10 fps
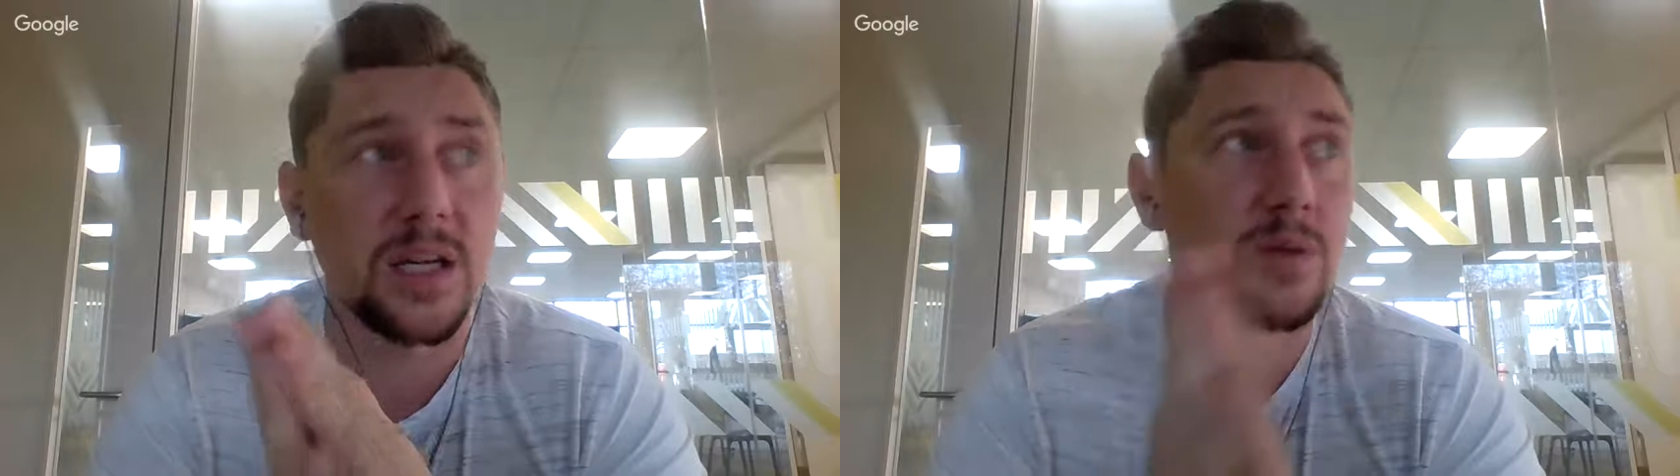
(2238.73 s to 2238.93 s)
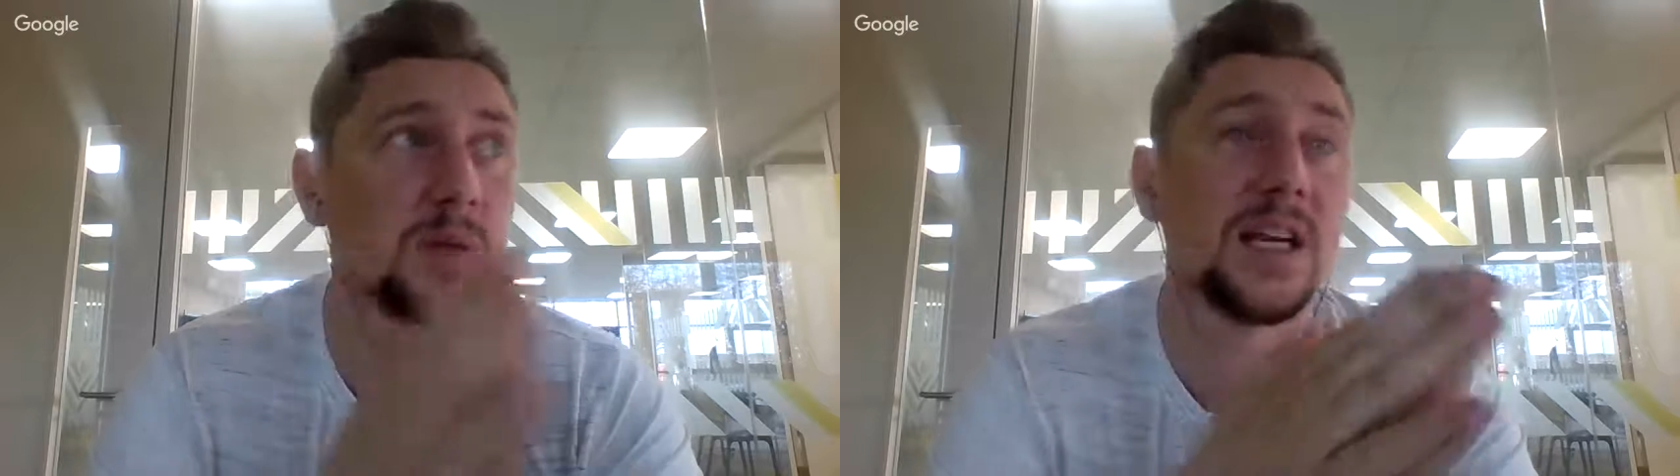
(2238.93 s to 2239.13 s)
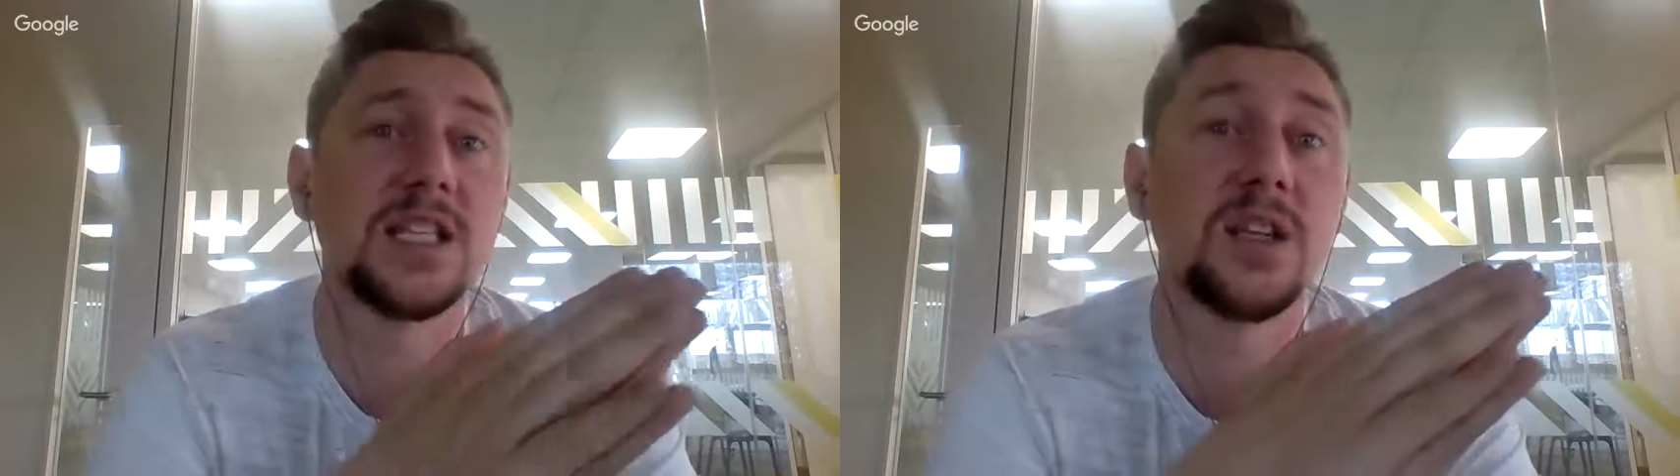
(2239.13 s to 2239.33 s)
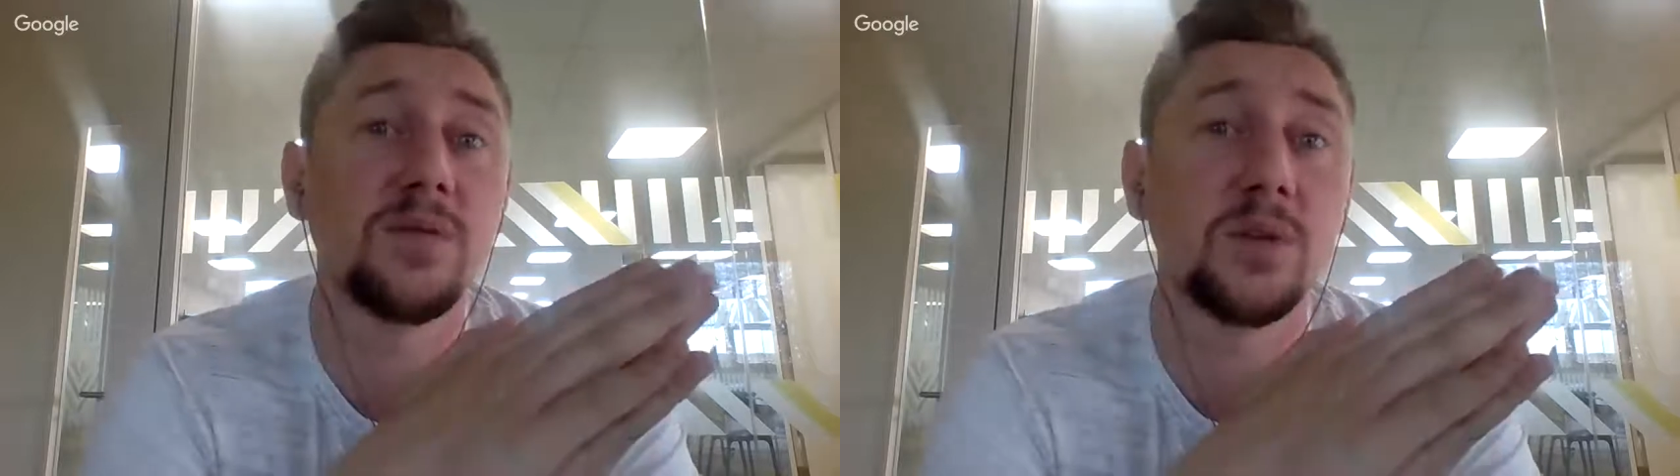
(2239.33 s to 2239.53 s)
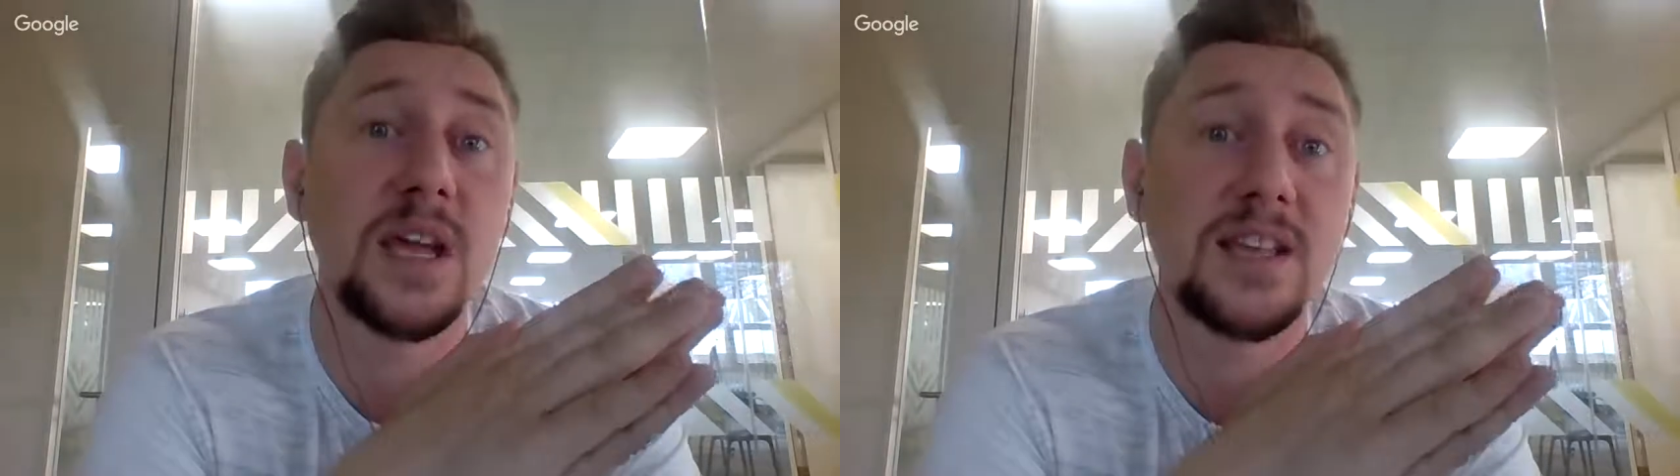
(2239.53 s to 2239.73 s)
I was on an
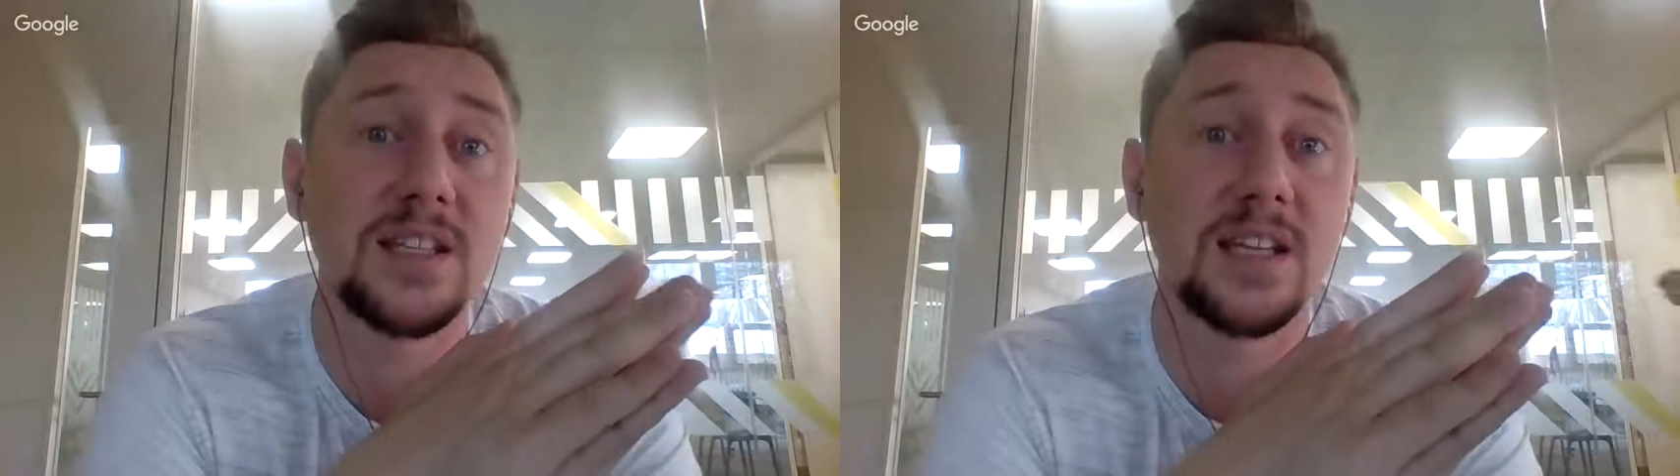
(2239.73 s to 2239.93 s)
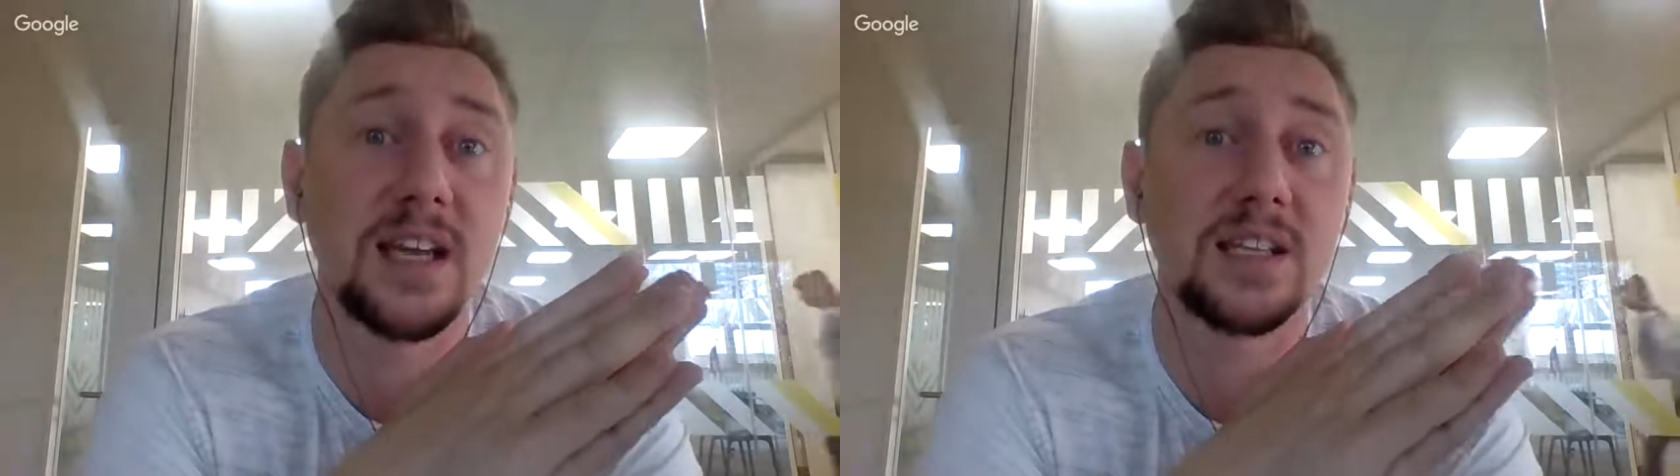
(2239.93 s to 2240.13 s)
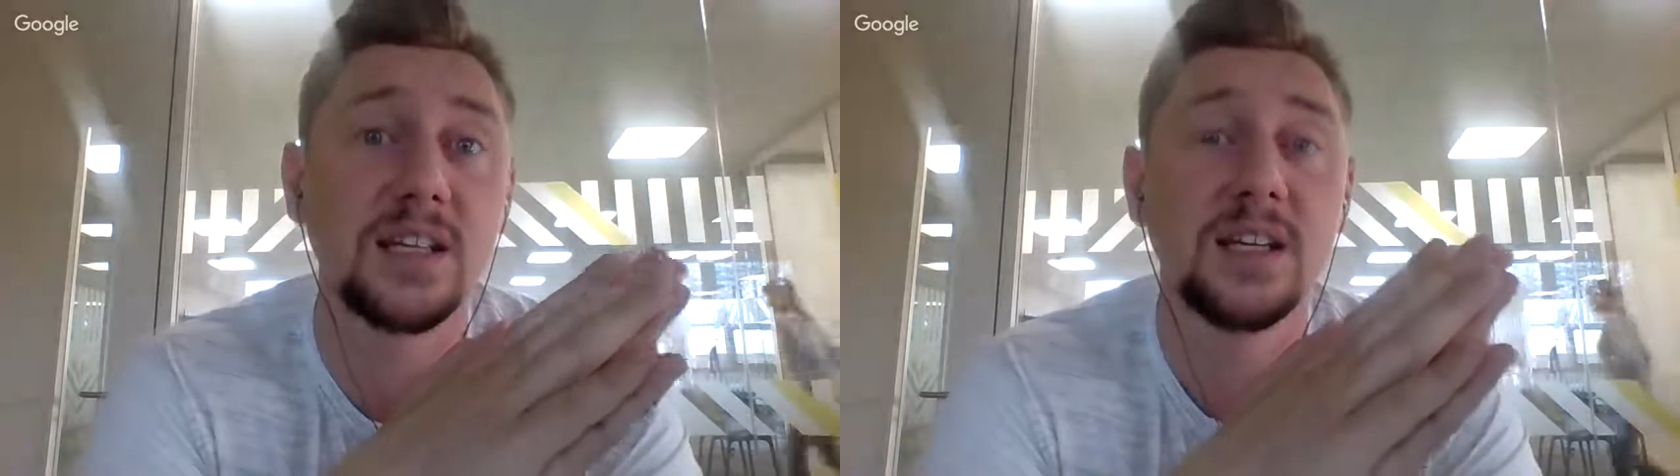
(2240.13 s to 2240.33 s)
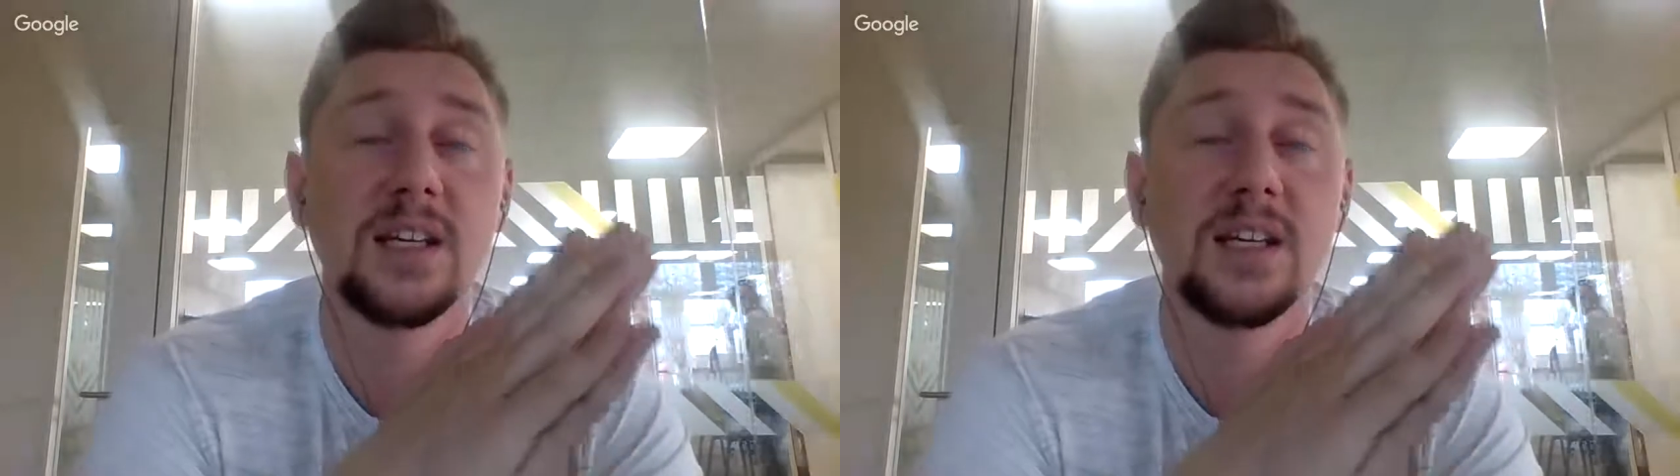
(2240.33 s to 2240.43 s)
interview yesterday